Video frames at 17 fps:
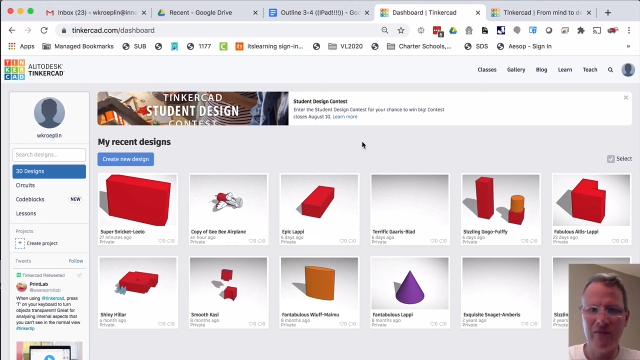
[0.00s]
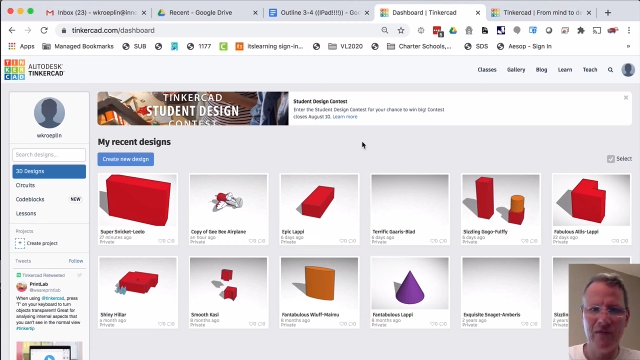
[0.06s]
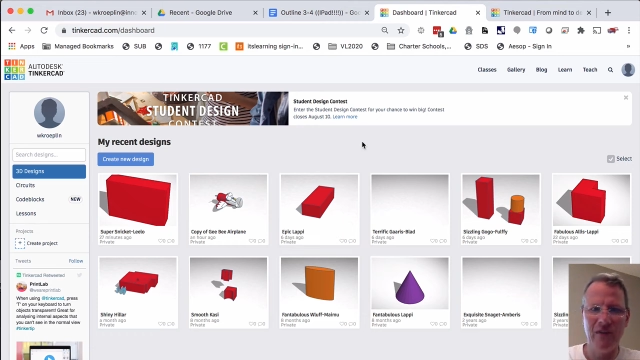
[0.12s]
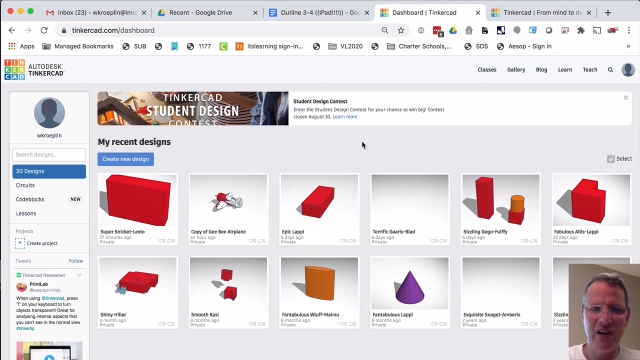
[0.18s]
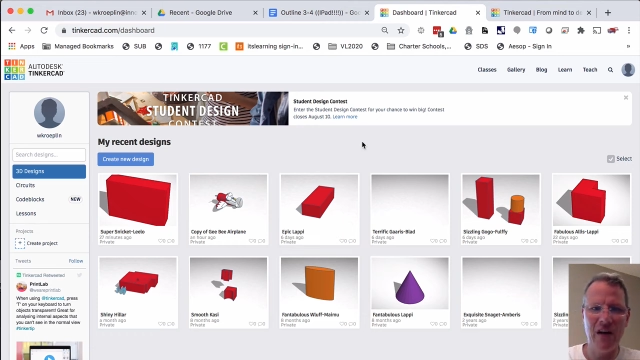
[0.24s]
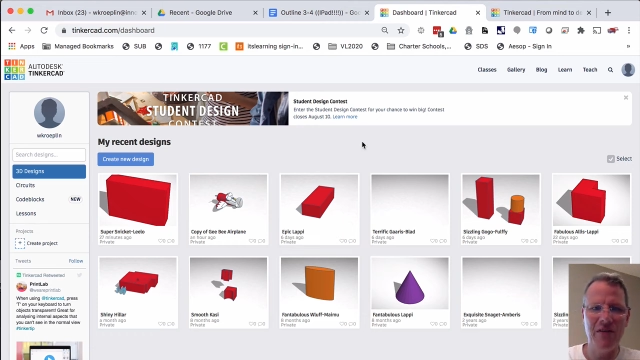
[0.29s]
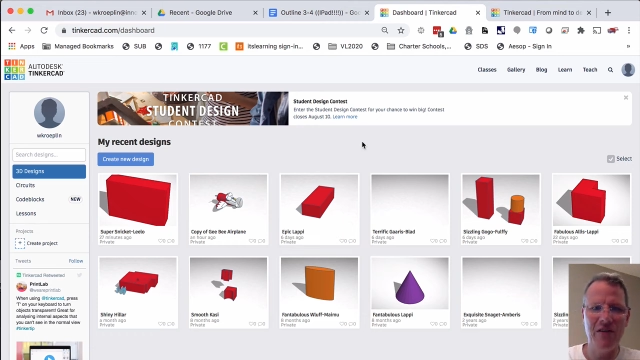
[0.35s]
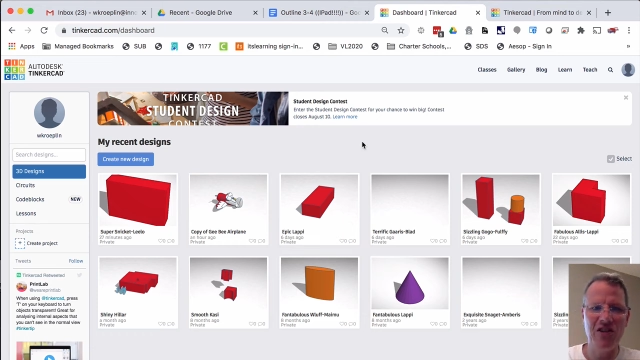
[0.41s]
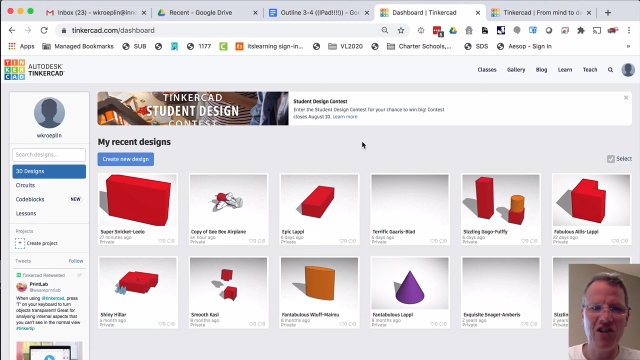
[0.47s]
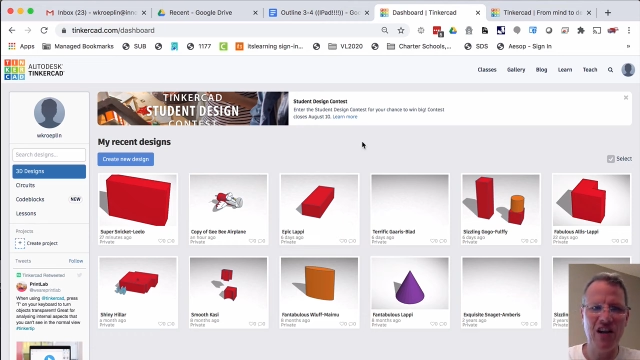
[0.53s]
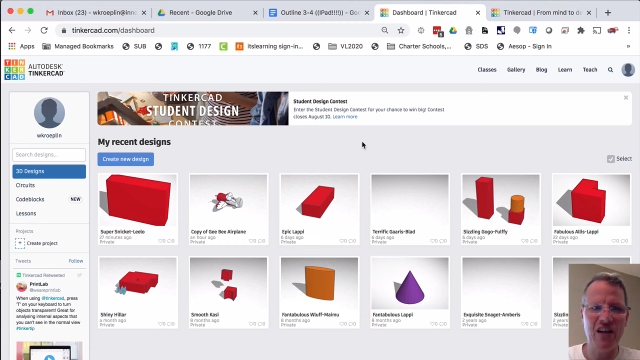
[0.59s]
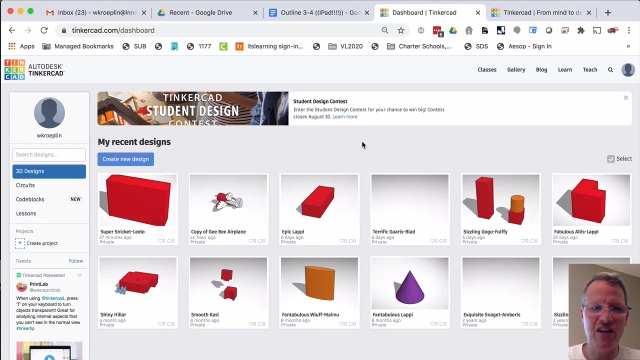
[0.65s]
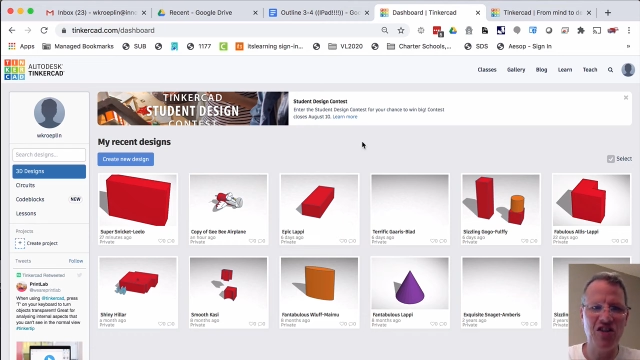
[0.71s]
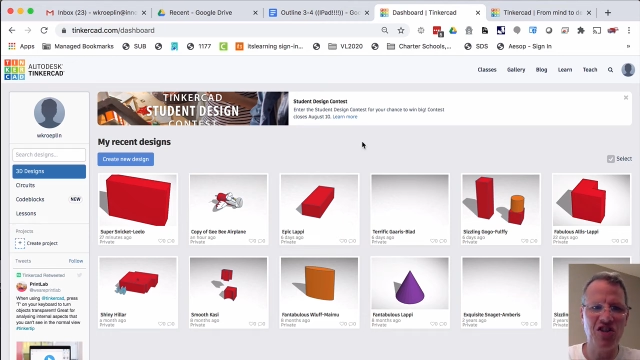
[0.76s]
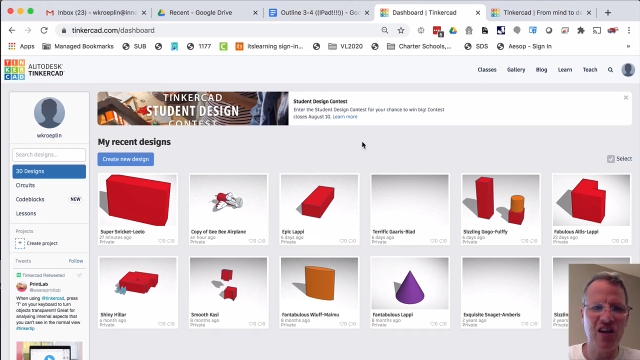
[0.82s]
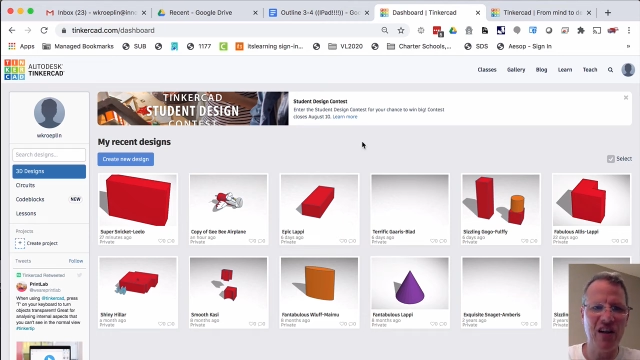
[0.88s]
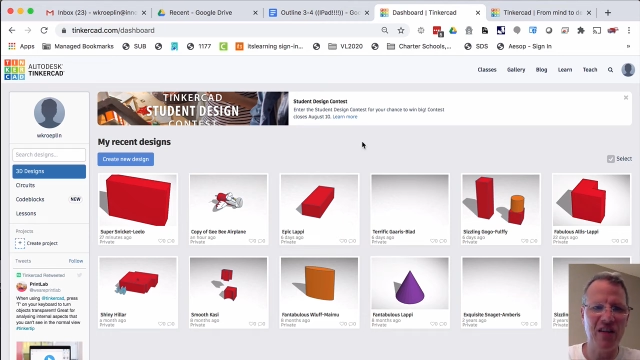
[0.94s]
Now that you
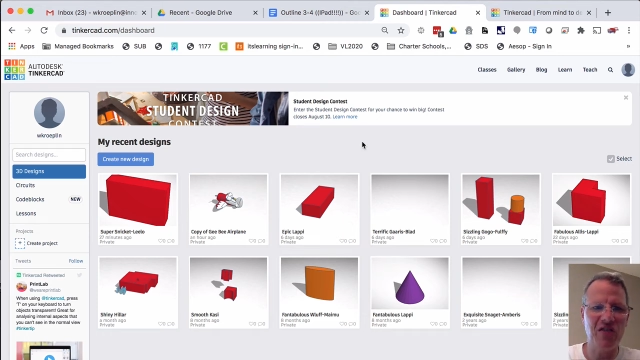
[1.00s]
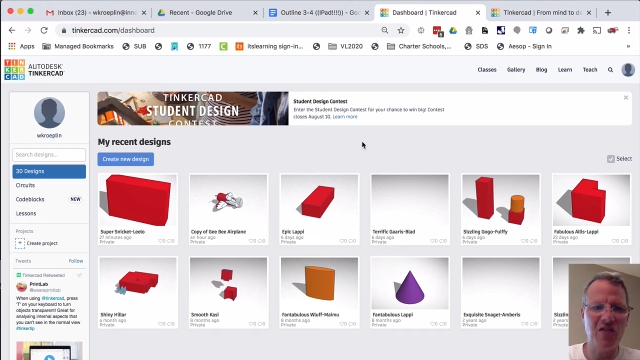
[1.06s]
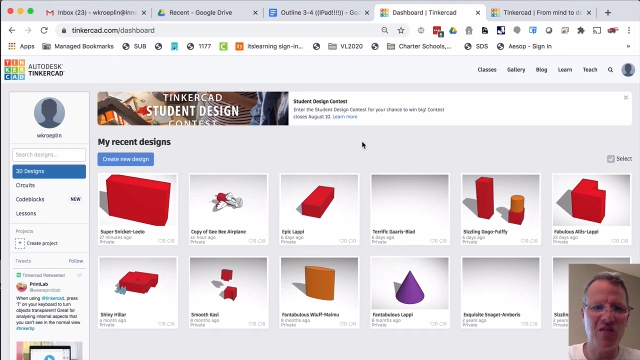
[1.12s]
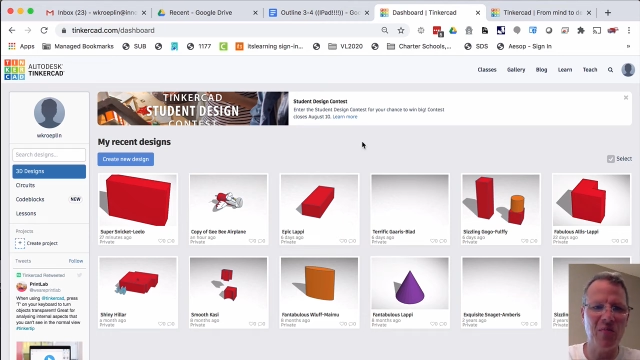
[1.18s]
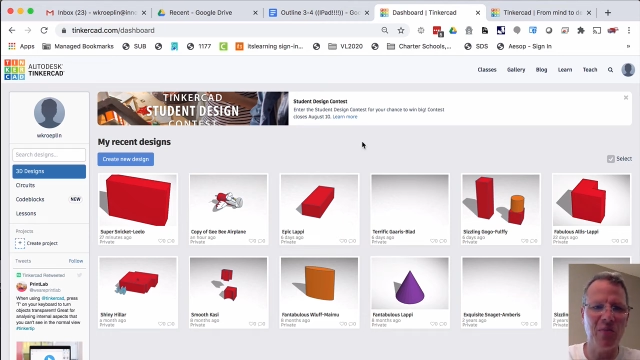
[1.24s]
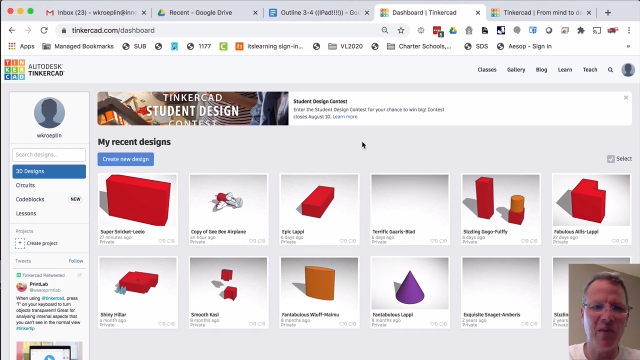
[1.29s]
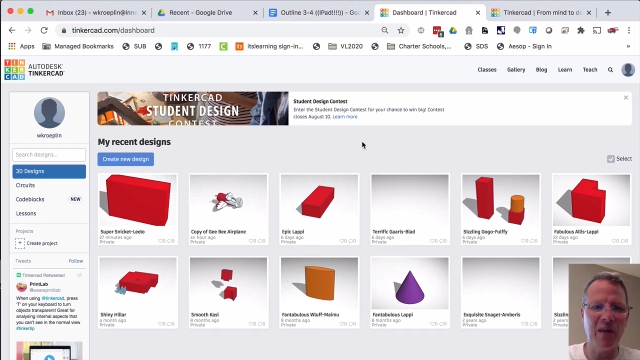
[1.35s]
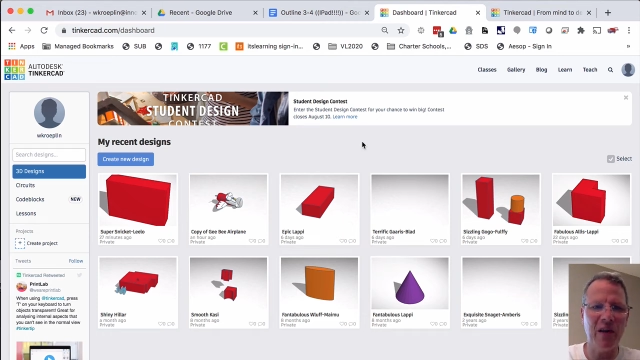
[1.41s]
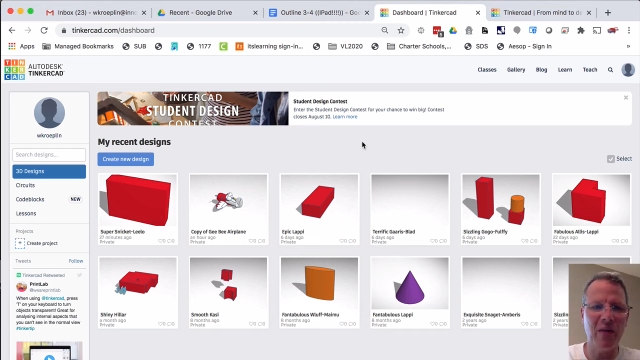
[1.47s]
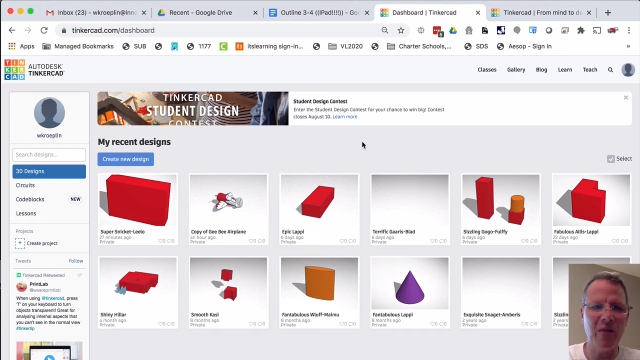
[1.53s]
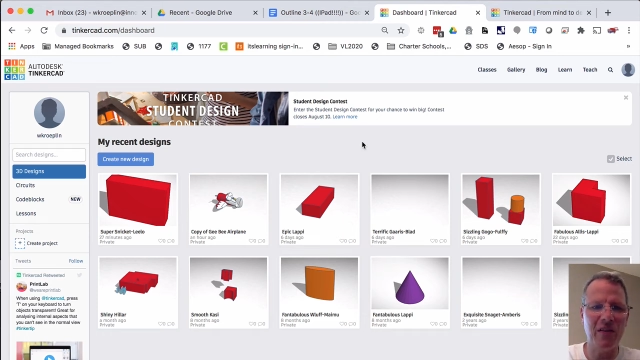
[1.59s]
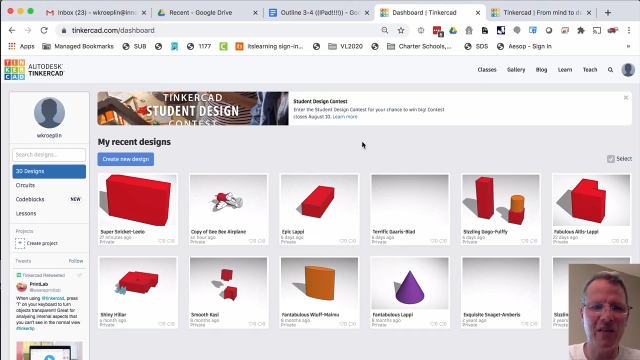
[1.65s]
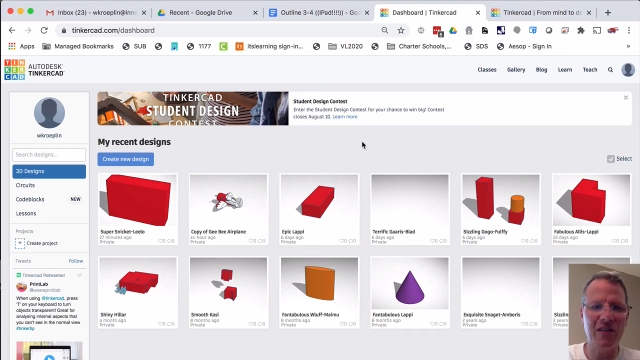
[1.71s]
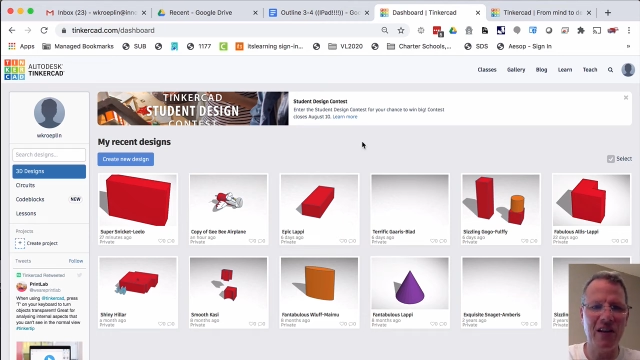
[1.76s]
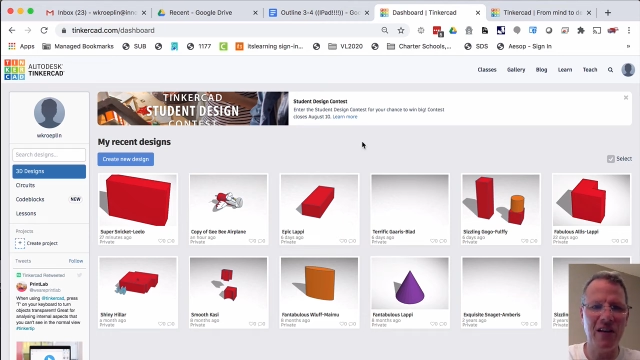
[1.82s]
had a chance to play with